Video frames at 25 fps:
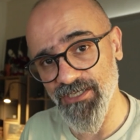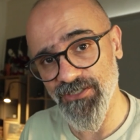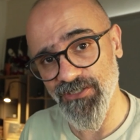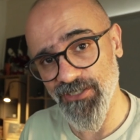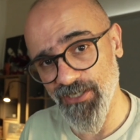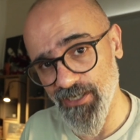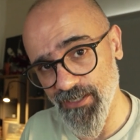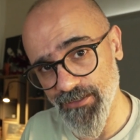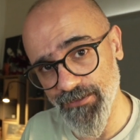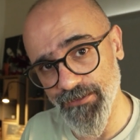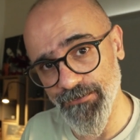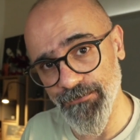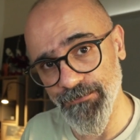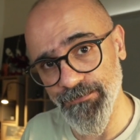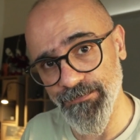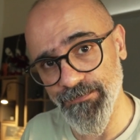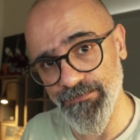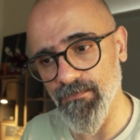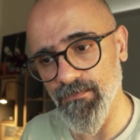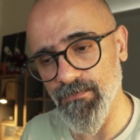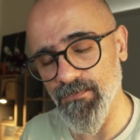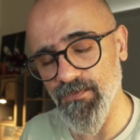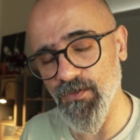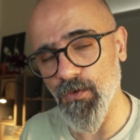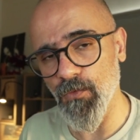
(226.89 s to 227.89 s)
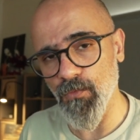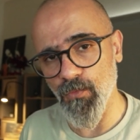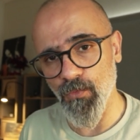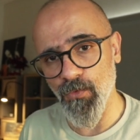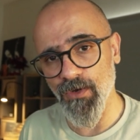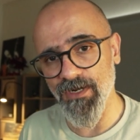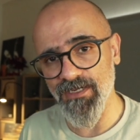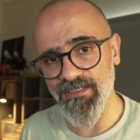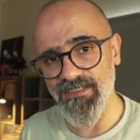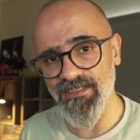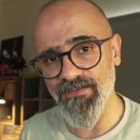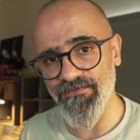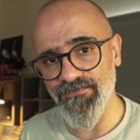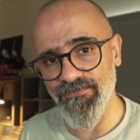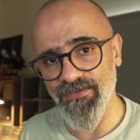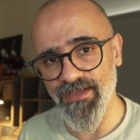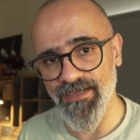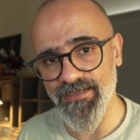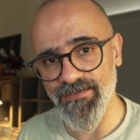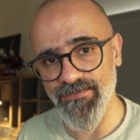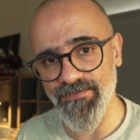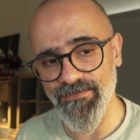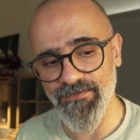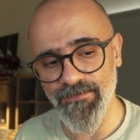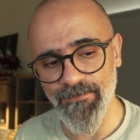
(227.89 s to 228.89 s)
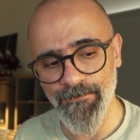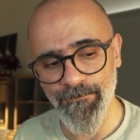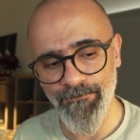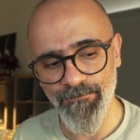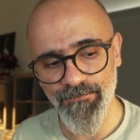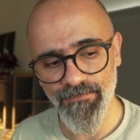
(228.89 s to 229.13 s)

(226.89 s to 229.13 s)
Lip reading: shit. So what is the fix?